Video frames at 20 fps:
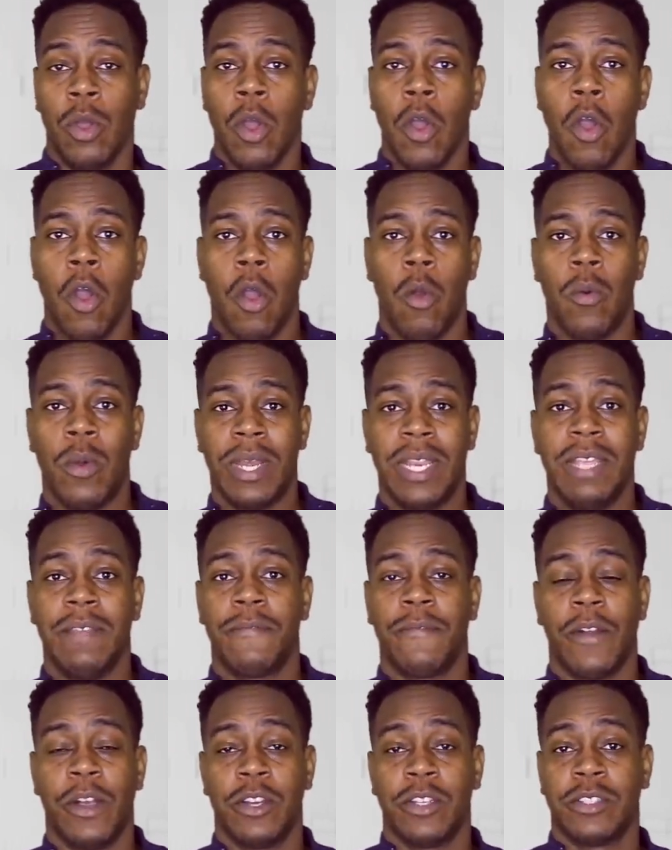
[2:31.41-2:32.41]
or when he
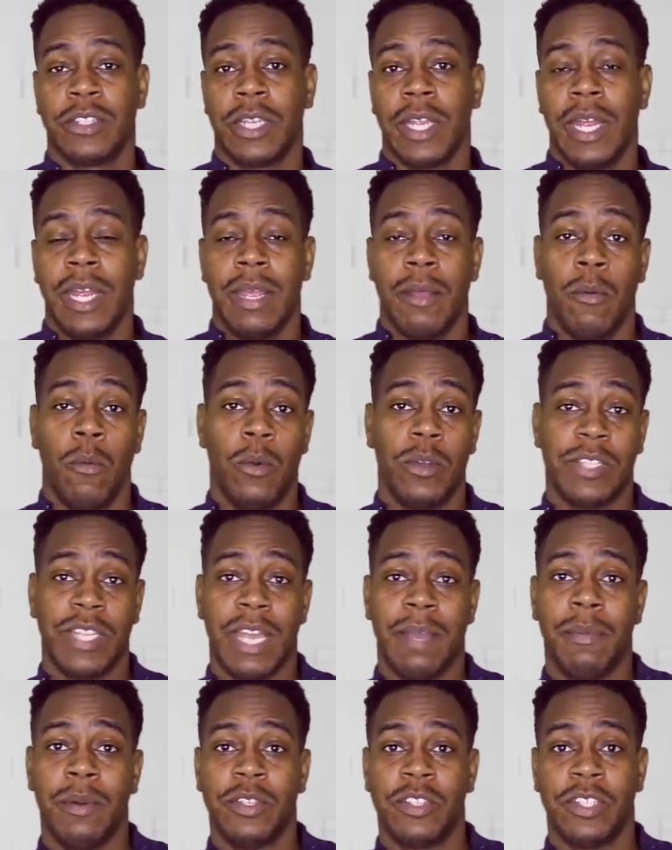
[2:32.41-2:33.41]
first was
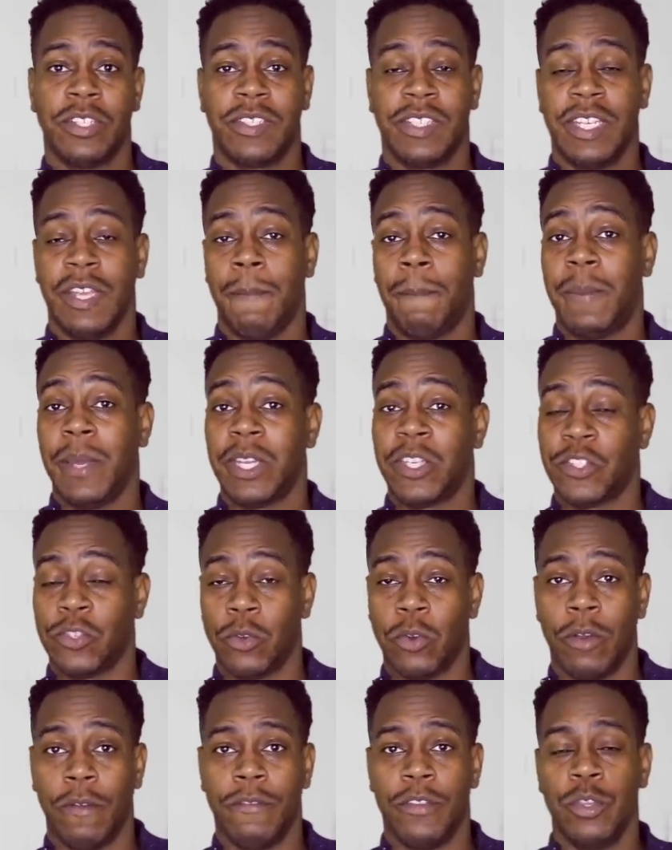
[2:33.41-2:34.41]
able to see a picture
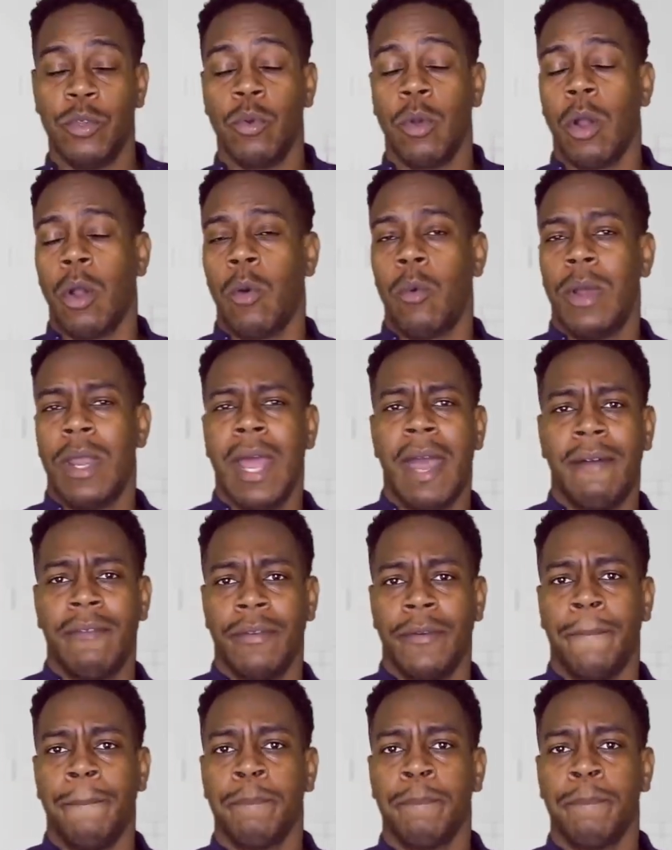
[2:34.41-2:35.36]
of you or whatever.